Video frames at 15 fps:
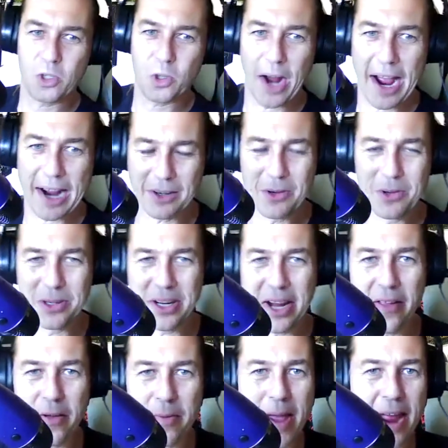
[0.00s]
track
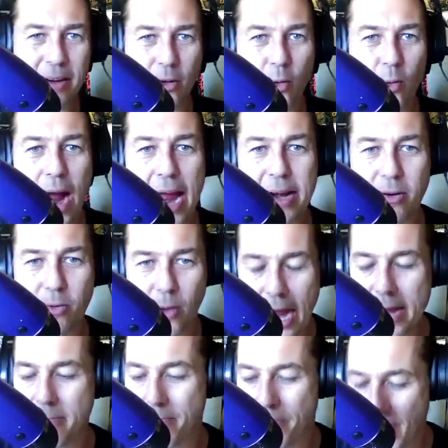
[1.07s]
altogether, man. Great,
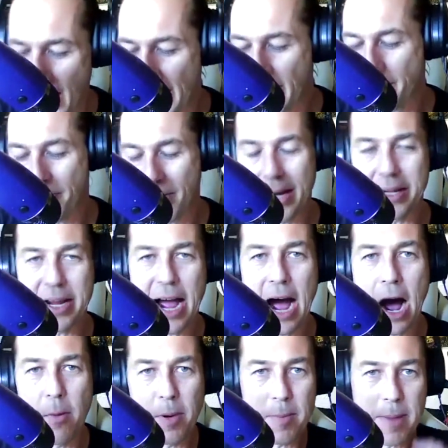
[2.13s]
bloody
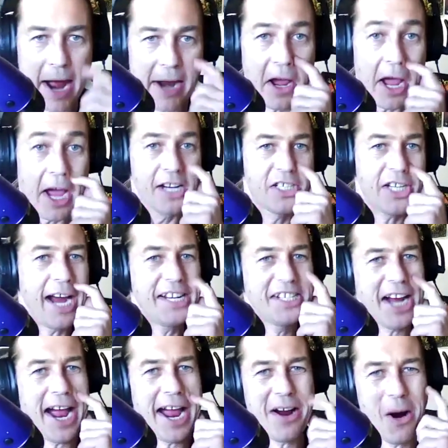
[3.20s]
album. And
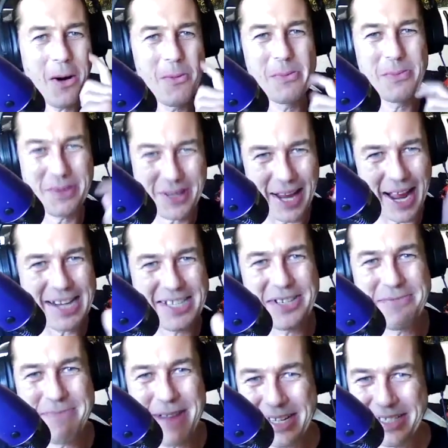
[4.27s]
JJ, I'm glad
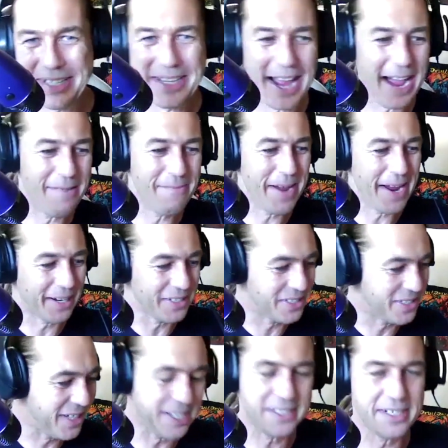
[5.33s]
you mentioned that, man,
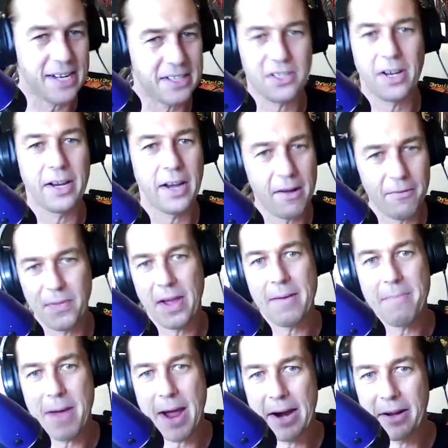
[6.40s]
because These Nuts, I love
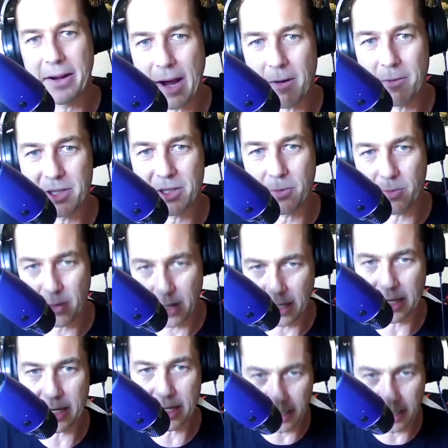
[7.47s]
them, man. And that was a really